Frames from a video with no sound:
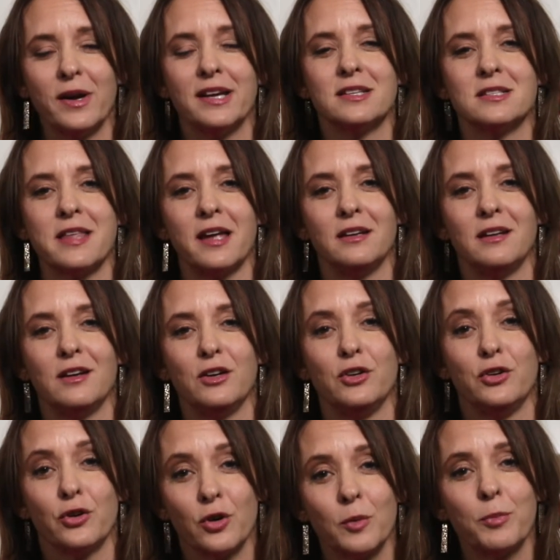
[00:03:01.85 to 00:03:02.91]
is that
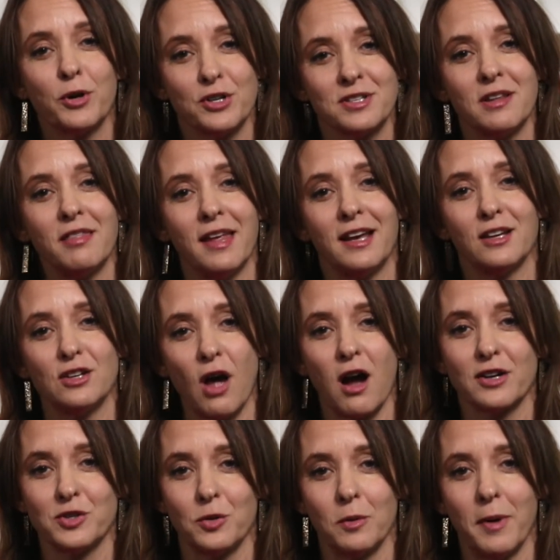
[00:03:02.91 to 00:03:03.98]
you're a person they can talk
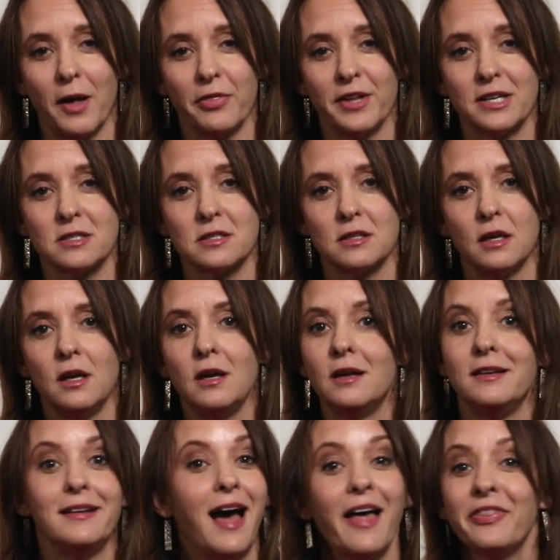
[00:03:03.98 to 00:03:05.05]
to about this.
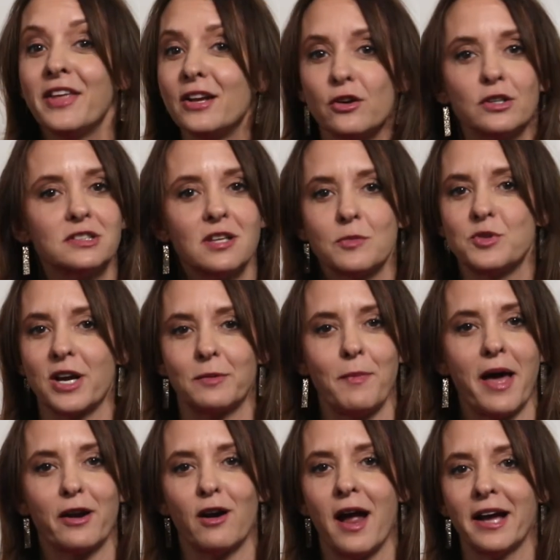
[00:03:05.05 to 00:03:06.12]
Not that you're a subject
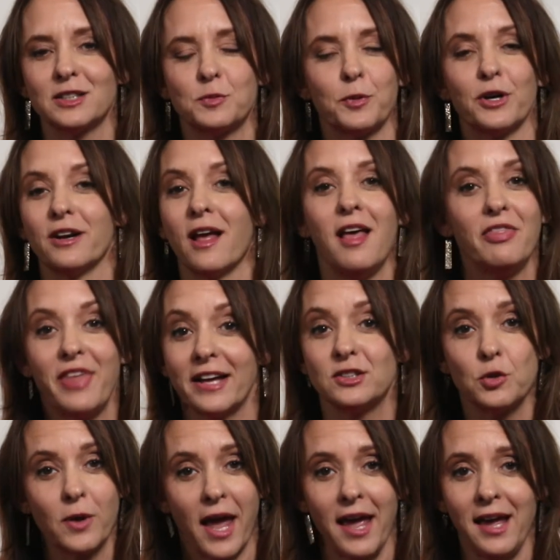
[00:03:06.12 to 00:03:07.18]
matter expert. That's
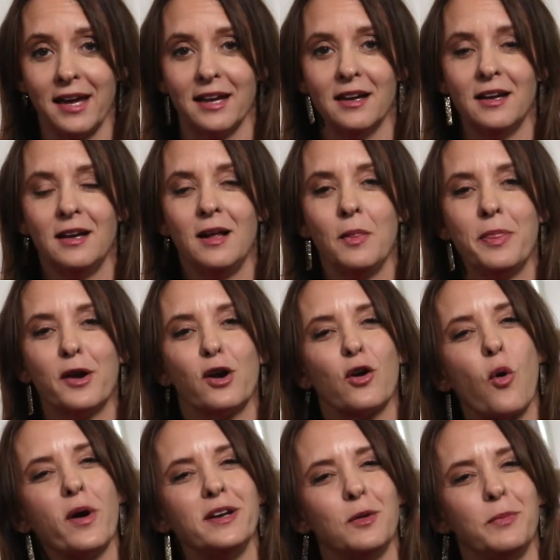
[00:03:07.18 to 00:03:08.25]
okay. There are
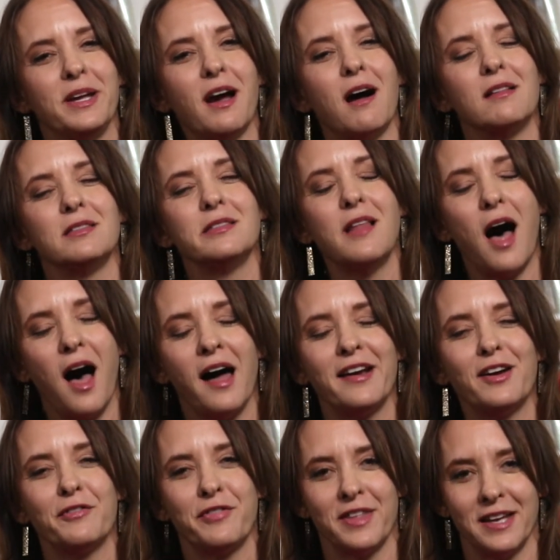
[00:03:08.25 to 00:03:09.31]
going to be a lot
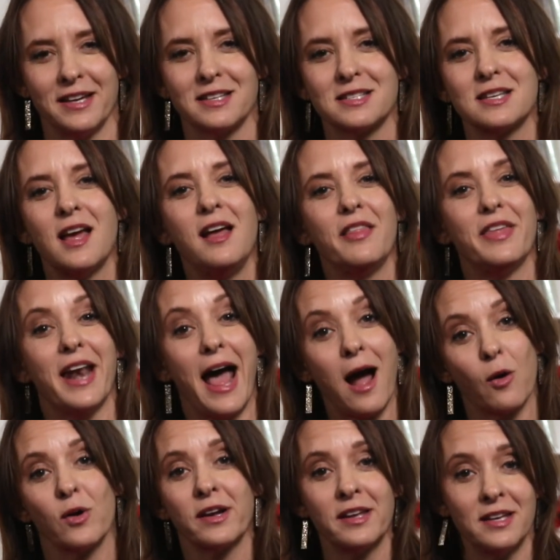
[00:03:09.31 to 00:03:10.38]
of things that
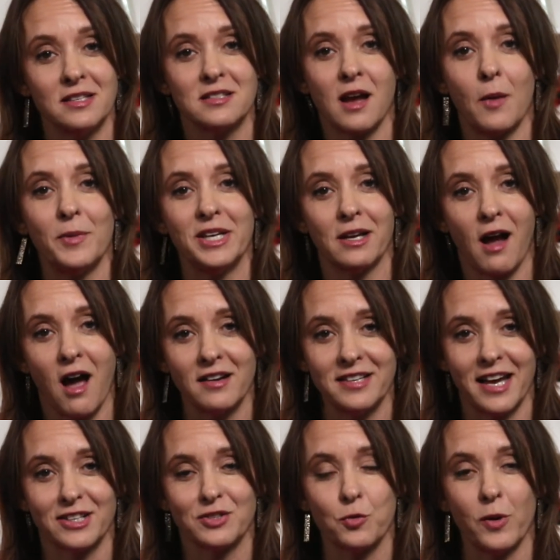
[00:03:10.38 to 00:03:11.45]
our kids come into
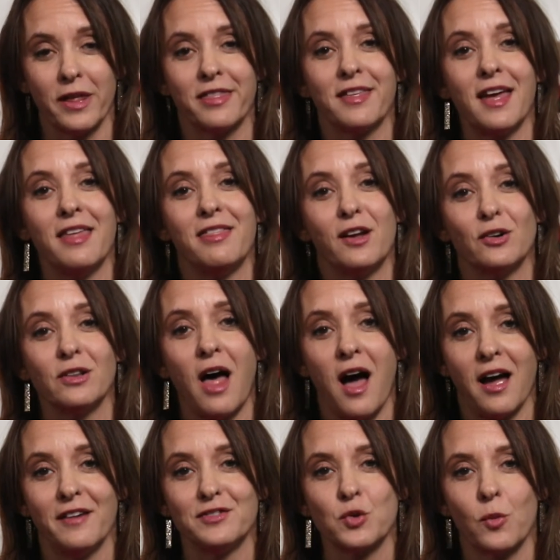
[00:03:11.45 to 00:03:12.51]
contact with in their
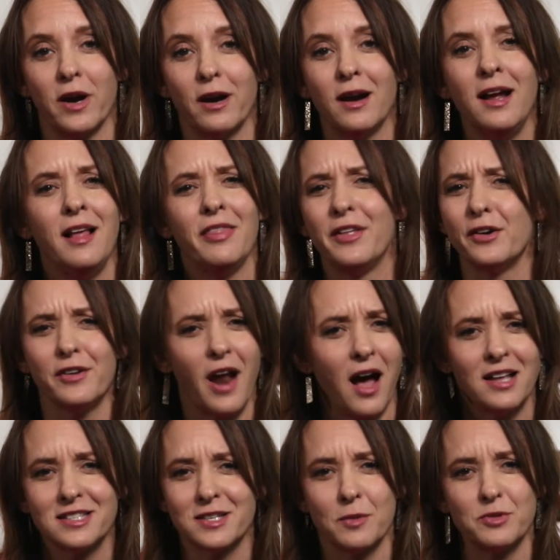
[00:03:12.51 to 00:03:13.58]
lives where they're
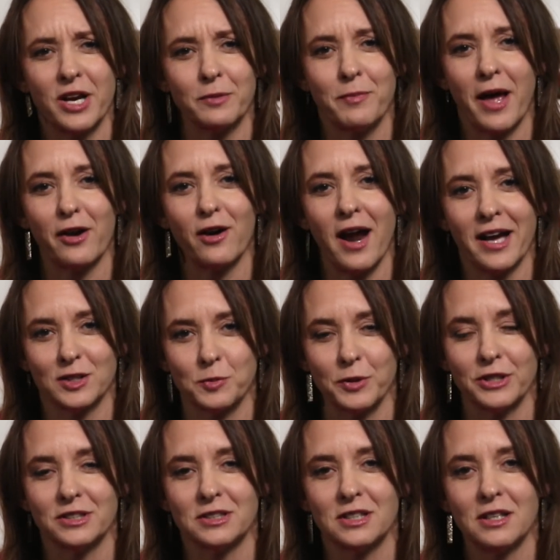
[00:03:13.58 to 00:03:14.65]
not subject matter
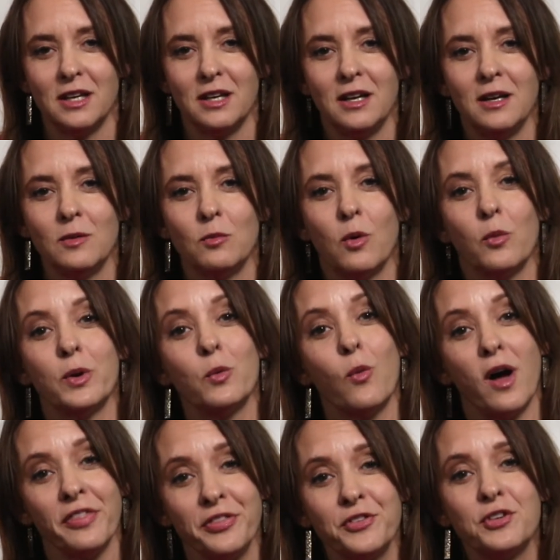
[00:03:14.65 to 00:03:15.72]
experts. What we
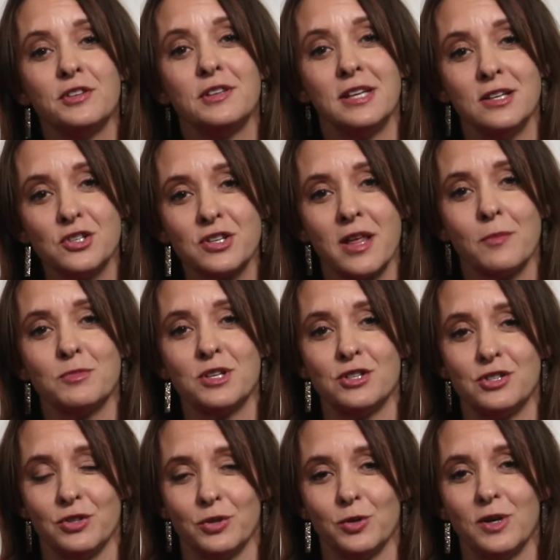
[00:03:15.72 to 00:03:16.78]
want to teach them to
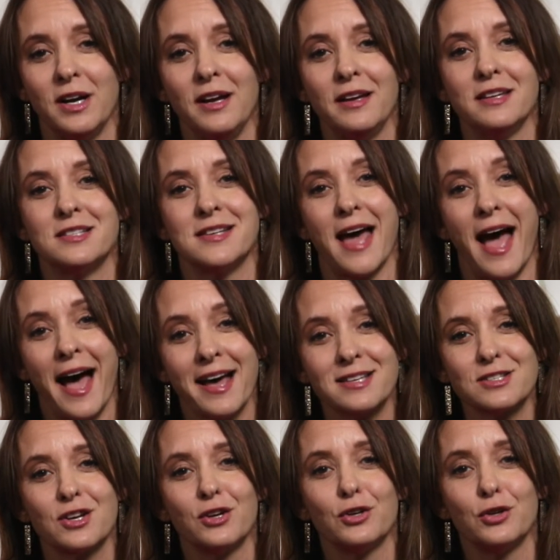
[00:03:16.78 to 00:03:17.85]
do is to
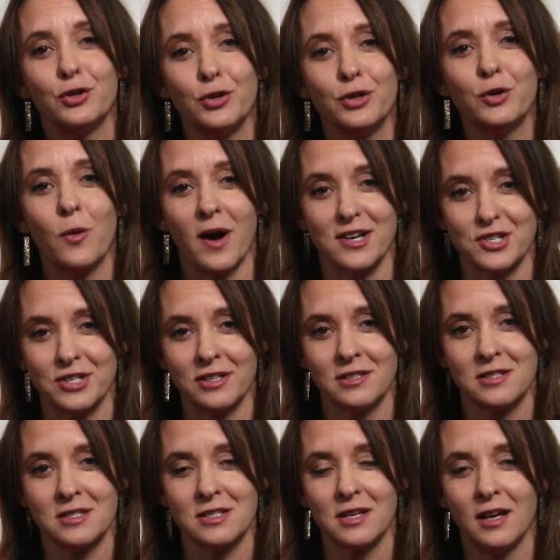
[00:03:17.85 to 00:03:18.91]
ask good
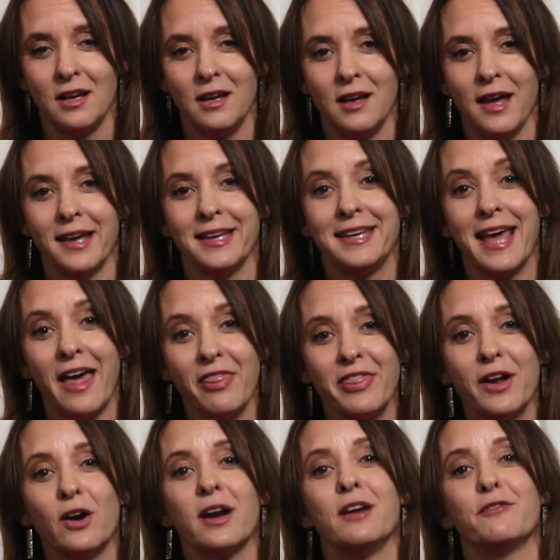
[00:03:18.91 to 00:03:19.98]
questions and get
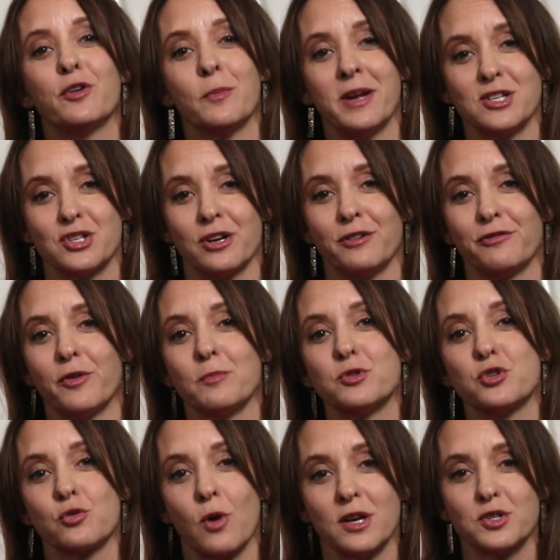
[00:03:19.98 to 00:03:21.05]
their information from
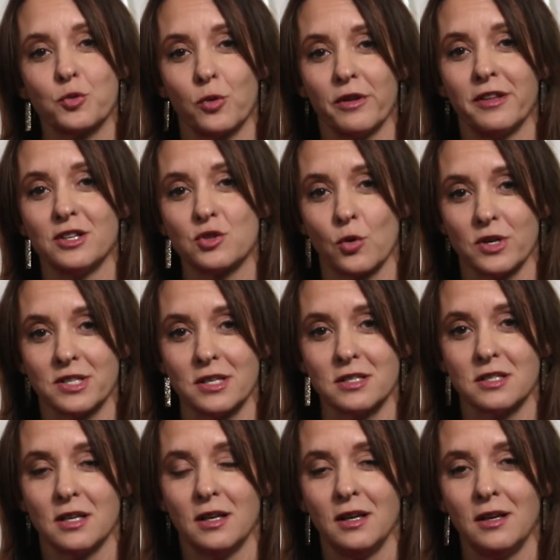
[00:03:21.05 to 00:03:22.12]
trustworthy
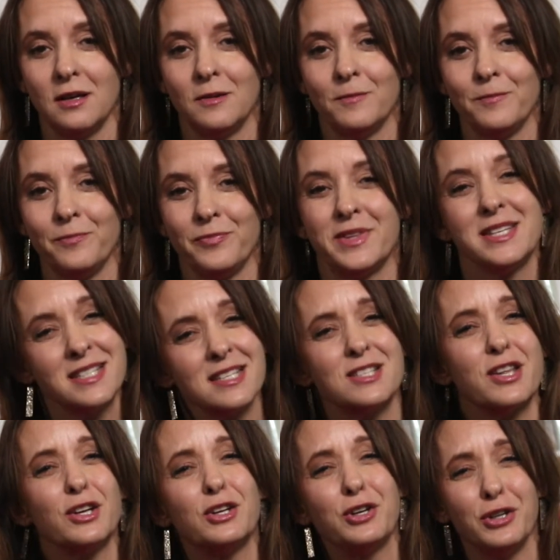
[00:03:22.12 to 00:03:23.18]
sources. This is
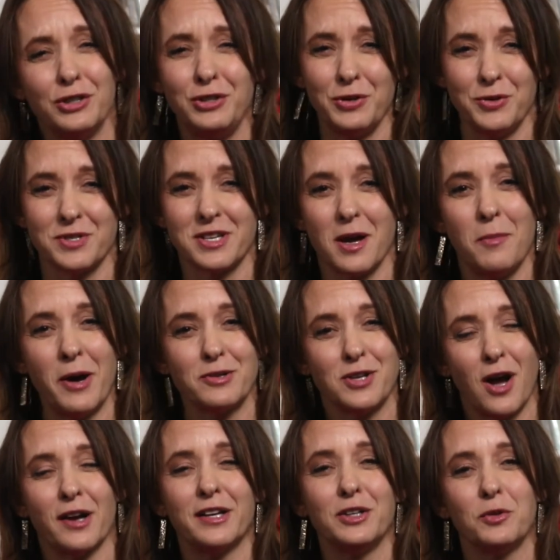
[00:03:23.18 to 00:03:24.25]
the good news about
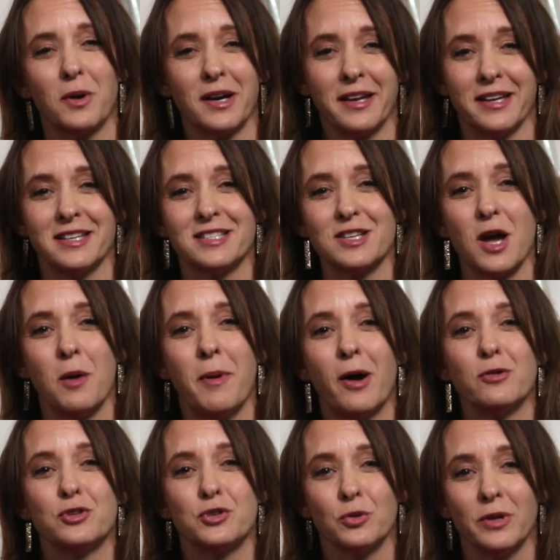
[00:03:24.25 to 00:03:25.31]
talking to our kids
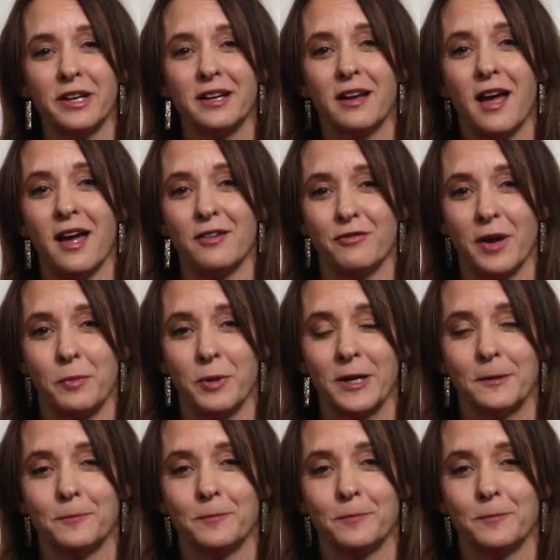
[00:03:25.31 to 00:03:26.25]
about juuling and vaping.